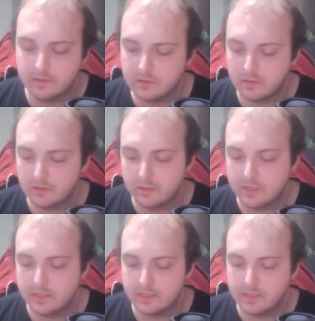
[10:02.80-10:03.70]
so
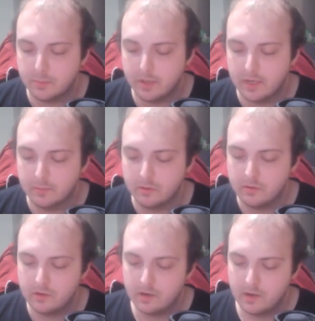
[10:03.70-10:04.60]
it's playable.
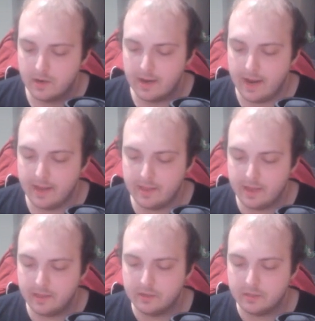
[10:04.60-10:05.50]
And
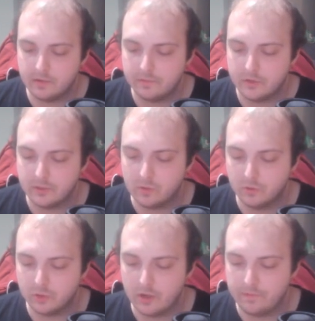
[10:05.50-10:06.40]
then there's our first
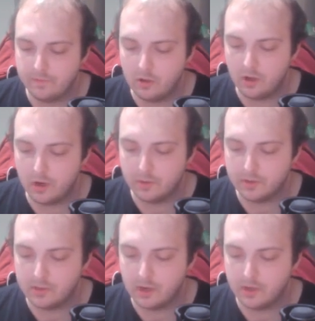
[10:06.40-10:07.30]
Ultra Full Armor
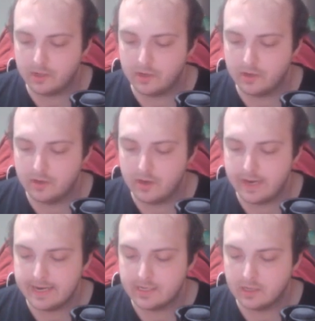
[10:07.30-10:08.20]
Dark
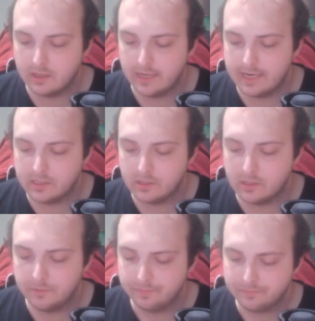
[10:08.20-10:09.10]
Knight
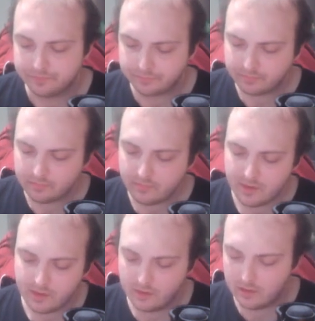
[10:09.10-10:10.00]
Lancer.
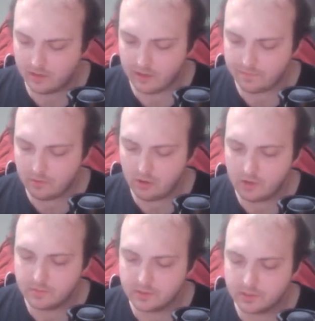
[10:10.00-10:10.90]
The full
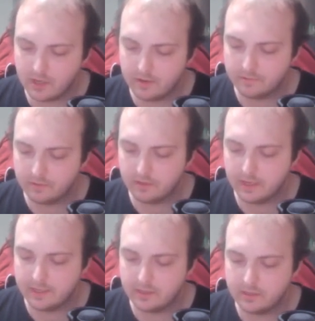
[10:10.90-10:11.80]
armor stuff, or
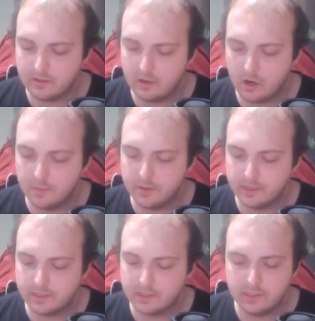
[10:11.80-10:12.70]
like the armored
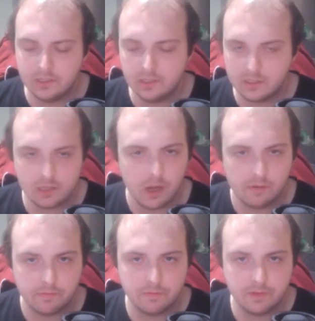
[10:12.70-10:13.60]
Xyz
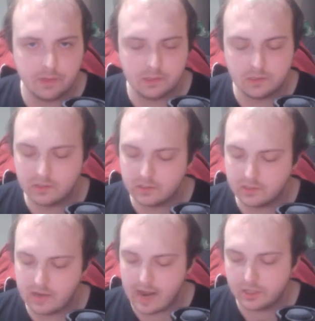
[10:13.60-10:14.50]
stuff, is
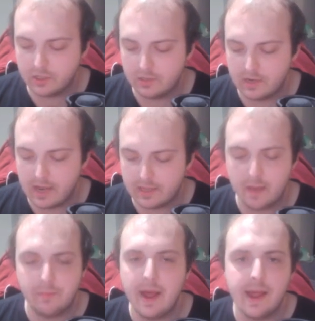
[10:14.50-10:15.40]
actually not
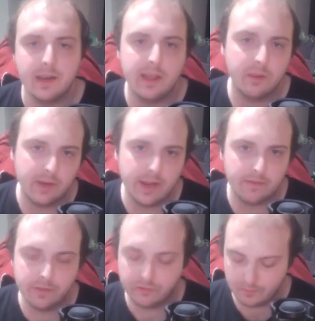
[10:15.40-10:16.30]
that bad now that we
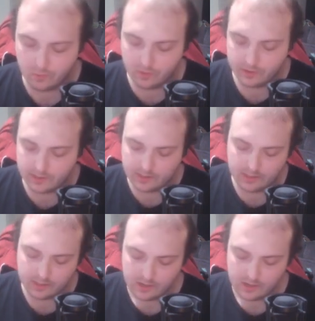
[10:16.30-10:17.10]
have the support that the